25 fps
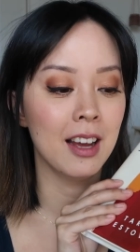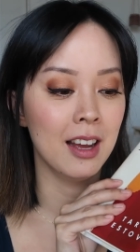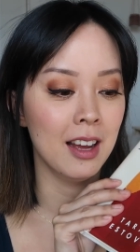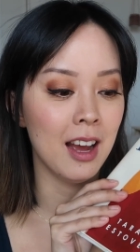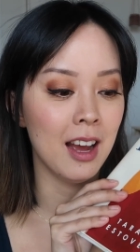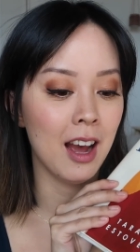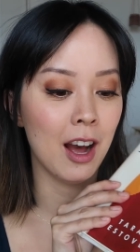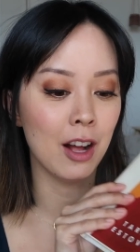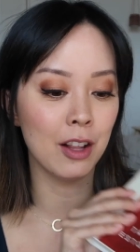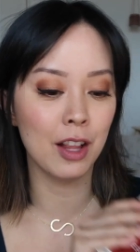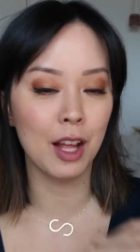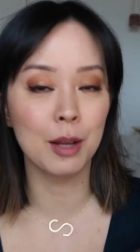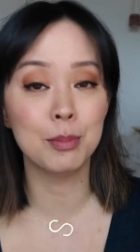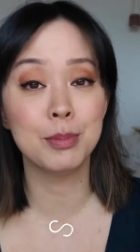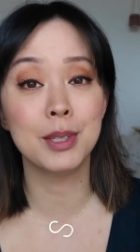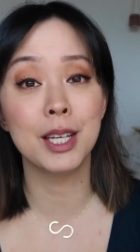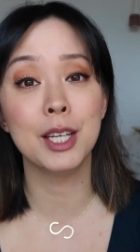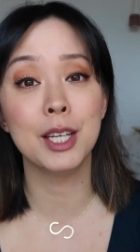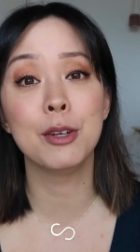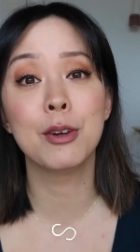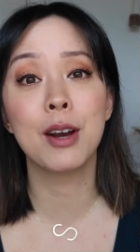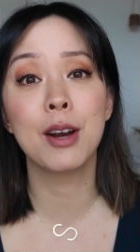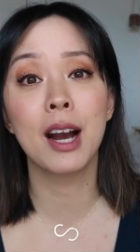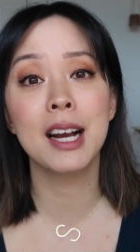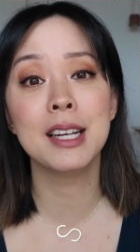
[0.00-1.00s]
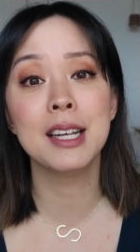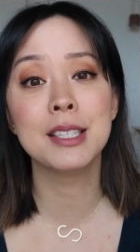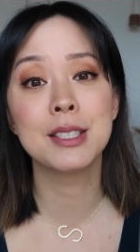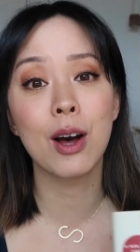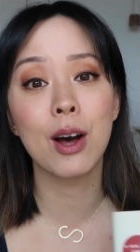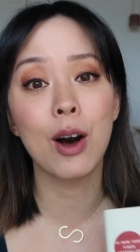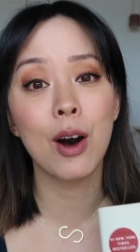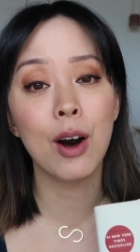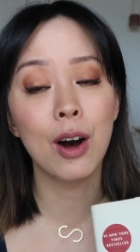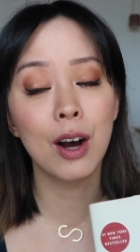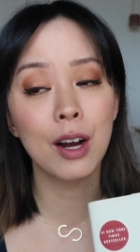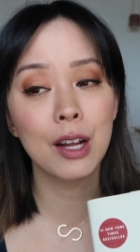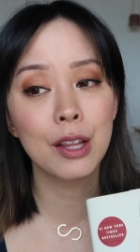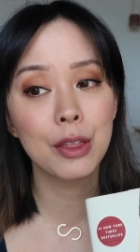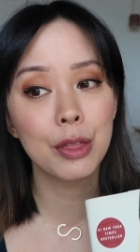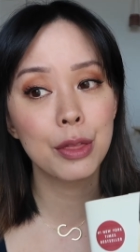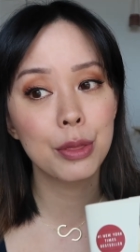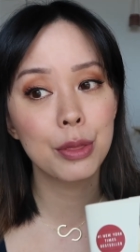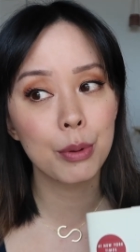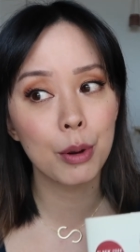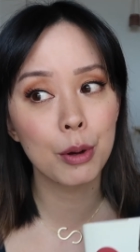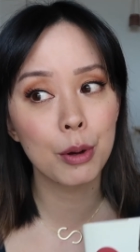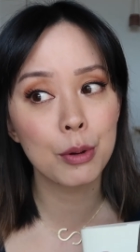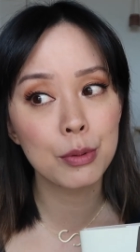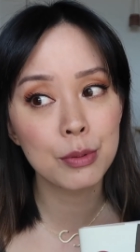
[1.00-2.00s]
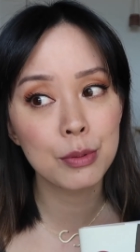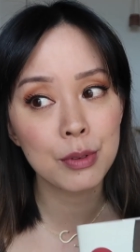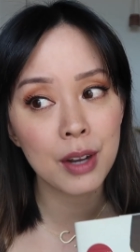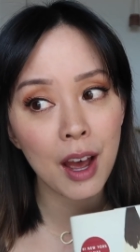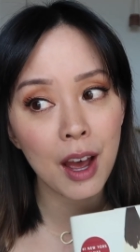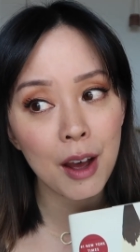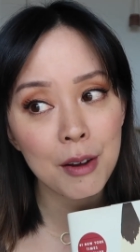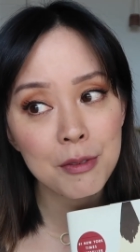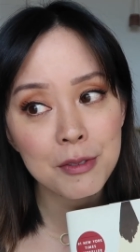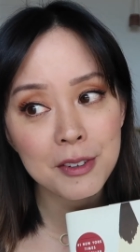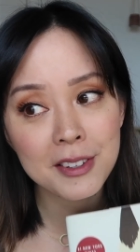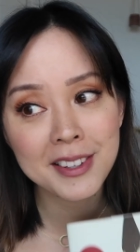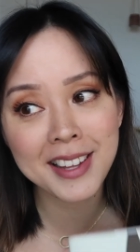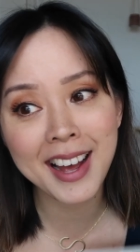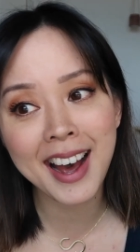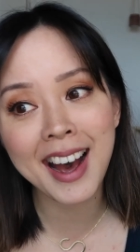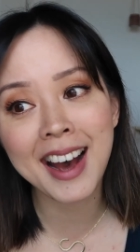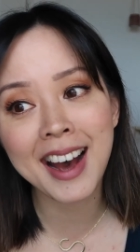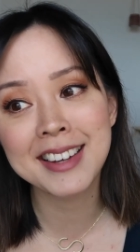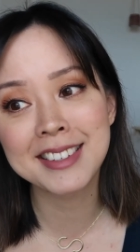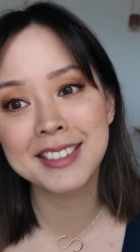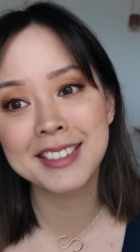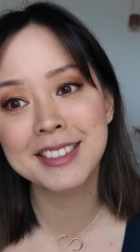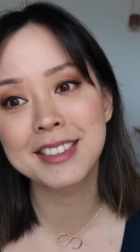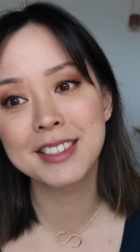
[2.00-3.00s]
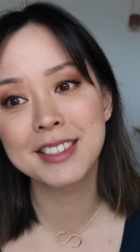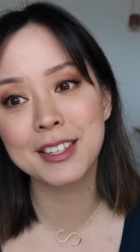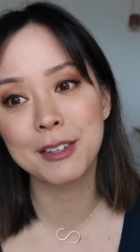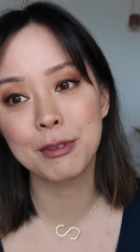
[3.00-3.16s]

I'll update you guys on Throne of Glass